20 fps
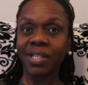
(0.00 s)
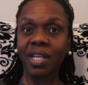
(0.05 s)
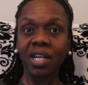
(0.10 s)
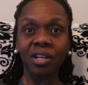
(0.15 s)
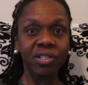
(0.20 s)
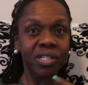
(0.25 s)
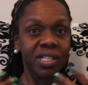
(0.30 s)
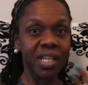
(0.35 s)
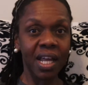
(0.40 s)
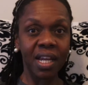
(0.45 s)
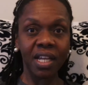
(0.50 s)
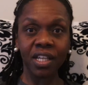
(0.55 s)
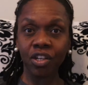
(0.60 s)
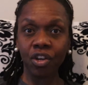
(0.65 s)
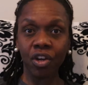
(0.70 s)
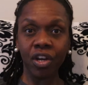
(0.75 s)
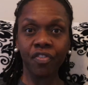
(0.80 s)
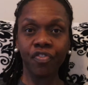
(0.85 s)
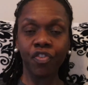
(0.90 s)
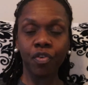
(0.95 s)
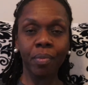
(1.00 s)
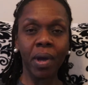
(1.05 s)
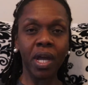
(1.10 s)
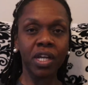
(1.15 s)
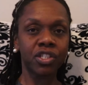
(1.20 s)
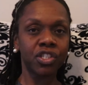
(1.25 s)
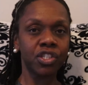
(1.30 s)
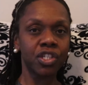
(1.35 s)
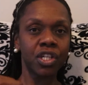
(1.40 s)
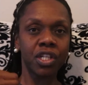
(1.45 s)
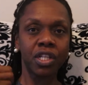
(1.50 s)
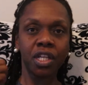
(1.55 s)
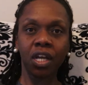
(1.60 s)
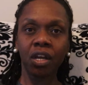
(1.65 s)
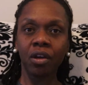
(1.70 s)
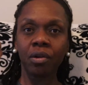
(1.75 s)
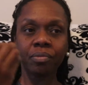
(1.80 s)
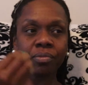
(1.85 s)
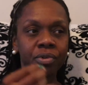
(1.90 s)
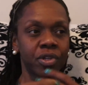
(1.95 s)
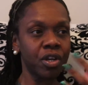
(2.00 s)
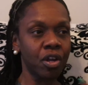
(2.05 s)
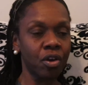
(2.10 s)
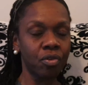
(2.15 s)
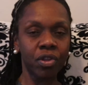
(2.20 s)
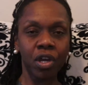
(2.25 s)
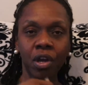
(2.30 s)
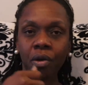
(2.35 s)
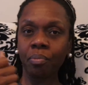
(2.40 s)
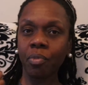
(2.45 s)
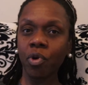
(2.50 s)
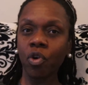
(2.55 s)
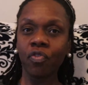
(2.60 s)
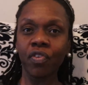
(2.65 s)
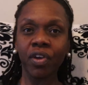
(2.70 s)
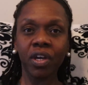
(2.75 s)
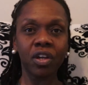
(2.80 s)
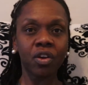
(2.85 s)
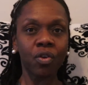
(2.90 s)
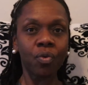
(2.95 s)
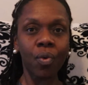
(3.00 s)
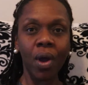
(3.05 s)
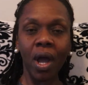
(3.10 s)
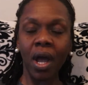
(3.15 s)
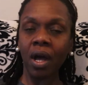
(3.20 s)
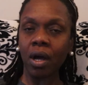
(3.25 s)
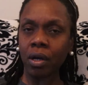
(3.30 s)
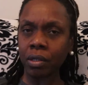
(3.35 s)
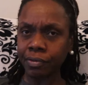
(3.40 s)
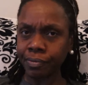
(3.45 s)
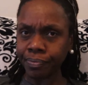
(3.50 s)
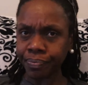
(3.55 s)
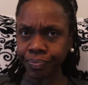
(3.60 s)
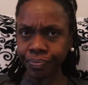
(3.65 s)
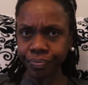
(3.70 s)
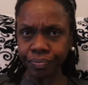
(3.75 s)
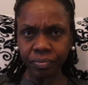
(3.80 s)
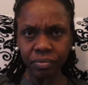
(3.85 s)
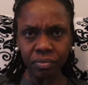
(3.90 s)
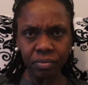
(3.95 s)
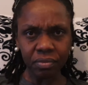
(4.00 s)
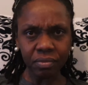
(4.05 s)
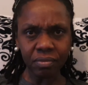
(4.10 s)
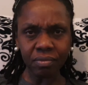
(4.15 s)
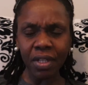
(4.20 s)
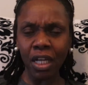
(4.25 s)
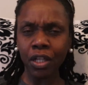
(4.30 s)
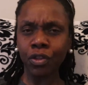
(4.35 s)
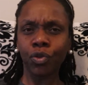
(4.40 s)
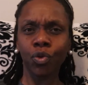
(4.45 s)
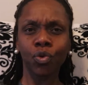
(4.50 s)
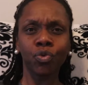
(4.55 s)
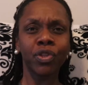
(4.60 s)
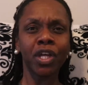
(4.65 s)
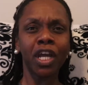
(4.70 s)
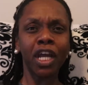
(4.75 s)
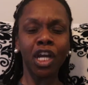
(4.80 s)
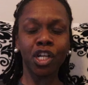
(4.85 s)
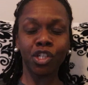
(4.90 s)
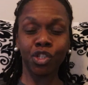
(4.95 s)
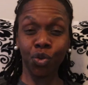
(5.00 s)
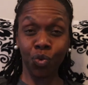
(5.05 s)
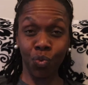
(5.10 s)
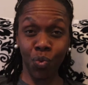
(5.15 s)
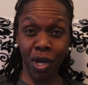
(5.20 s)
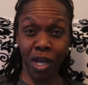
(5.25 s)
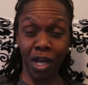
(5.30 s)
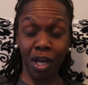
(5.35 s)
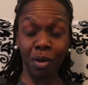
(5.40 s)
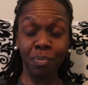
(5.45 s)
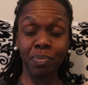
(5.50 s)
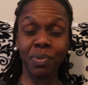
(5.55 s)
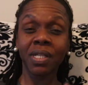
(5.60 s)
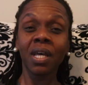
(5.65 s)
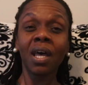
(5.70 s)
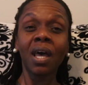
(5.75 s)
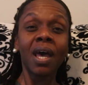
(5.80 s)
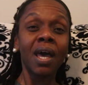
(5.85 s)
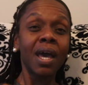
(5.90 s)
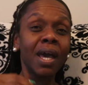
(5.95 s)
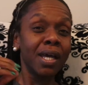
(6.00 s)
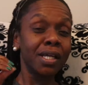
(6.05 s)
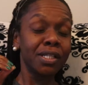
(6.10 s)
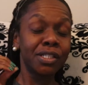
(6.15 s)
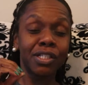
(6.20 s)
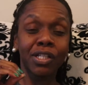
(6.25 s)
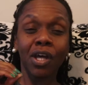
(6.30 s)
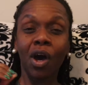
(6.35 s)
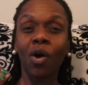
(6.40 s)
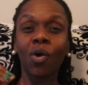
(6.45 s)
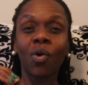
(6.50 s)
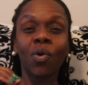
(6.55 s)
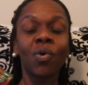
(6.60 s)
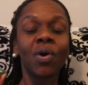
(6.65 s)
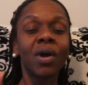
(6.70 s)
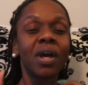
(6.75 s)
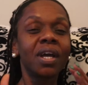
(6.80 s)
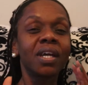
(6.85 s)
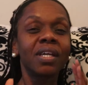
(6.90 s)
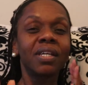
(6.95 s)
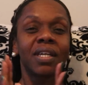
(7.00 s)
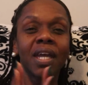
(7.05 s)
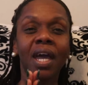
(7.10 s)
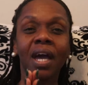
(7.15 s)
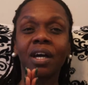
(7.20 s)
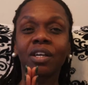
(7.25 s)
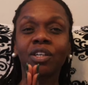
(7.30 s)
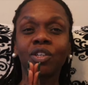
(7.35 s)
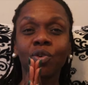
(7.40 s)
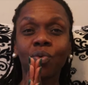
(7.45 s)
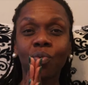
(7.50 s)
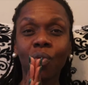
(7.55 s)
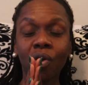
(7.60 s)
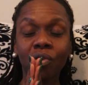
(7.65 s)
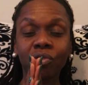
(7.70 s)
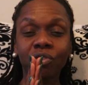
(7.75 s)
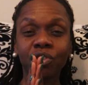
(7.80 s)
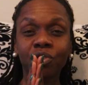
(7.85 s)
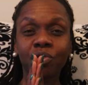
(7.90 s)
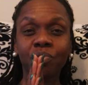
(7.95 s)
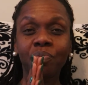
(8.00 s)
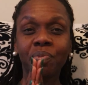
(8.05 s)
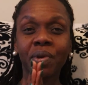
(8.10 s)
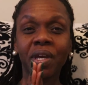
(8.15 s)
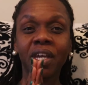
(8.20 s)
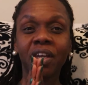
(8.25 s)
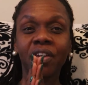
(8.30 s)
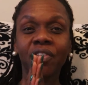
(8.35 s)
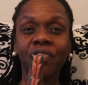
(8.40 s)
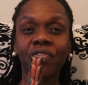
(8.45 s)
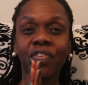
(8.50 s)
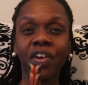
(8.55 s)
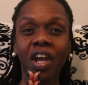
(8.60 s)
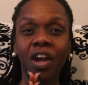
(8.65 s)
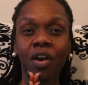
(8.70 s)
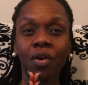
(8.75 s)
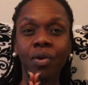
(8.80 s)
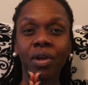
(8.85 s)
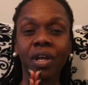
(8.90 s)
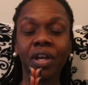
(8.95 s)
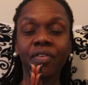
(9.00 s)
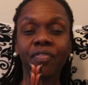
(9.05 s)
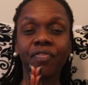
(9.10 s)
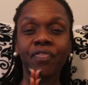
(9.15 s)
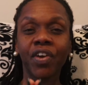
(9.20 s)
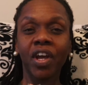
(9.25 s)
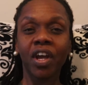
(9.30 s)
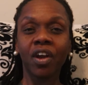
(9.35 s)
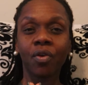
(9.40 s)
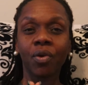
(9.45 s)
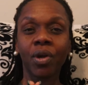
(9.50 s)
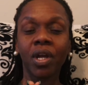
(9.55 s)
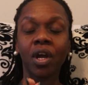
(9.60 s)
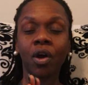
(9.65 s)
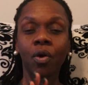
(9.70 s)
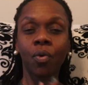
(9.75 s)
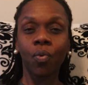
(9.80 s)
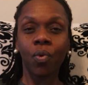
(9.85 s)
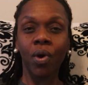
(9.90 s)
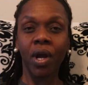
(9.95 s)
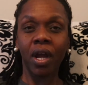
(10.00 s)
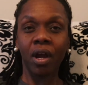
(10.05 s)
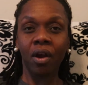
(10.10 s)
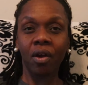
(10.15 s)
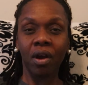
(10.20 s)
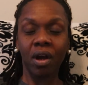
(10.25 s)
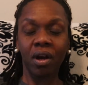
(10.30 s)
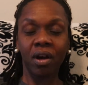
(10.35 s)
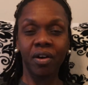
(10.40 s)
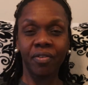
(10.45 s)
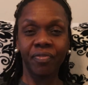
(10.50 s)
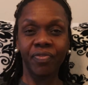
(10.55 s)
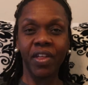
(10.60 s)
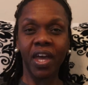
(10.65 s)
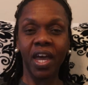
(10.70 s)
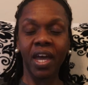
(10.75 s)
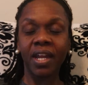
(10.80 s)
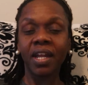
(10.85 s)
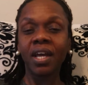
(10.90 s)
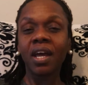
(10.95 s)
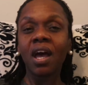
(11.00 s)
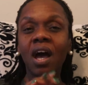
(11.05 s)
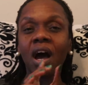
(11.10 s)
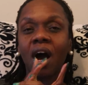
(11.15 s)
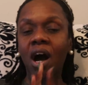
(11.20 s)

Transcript: They're selling your information. They're moving it around through the interwebs. And so, yeah, you want to be very, very aware of that.